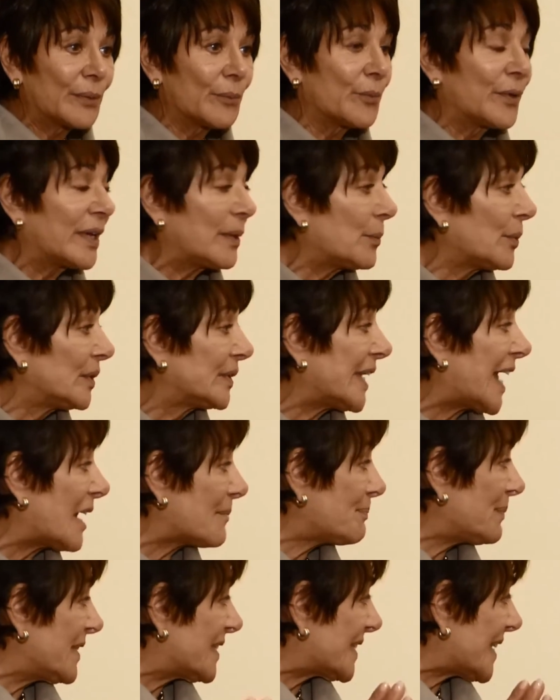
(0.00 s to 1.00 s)
We will
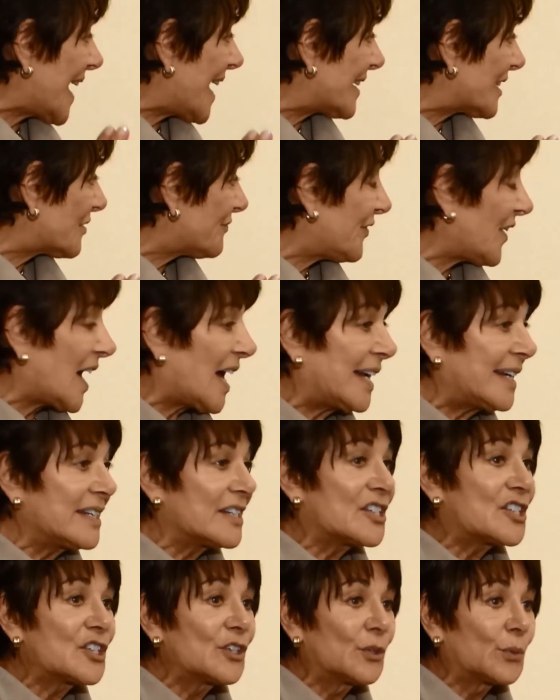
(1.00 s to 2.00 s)
not be satisfied
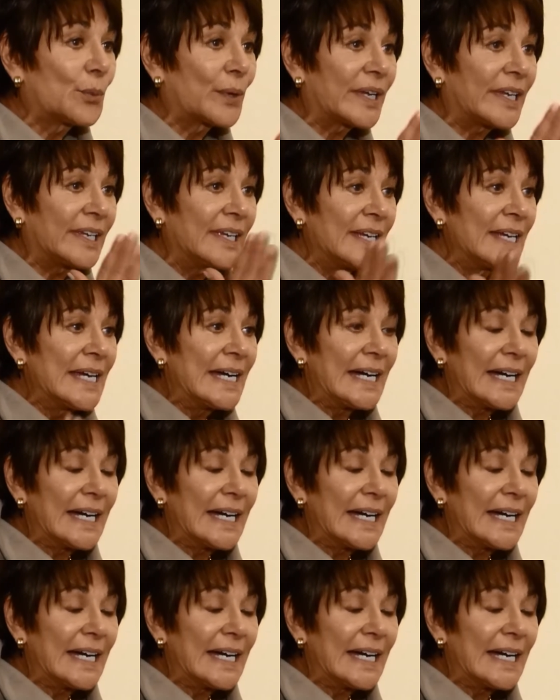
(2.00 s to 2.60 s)
until we